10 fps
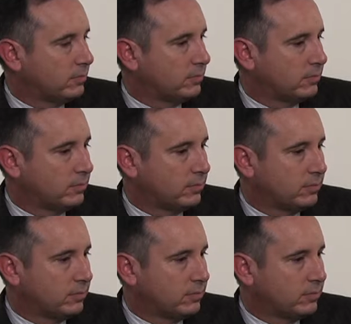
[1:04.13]

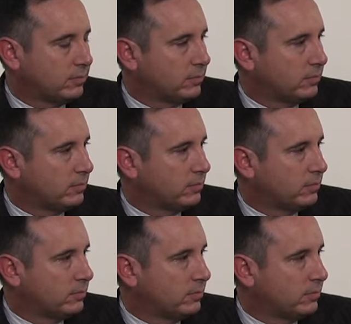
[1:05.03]

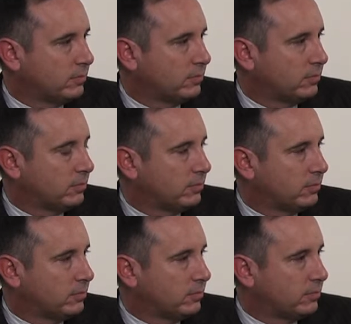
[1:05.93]

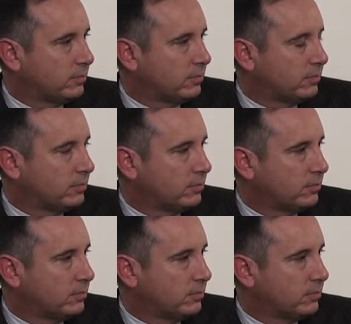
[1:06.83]

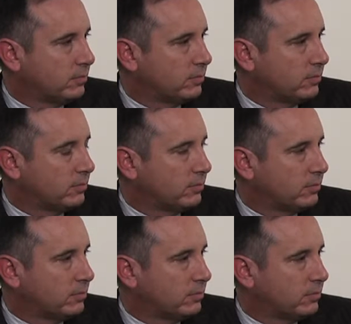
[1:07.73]

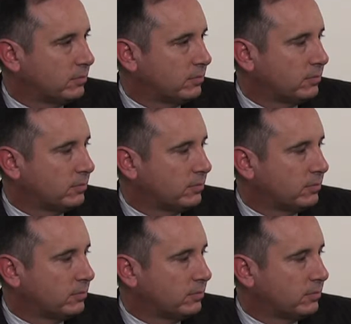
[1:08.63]
[no speech]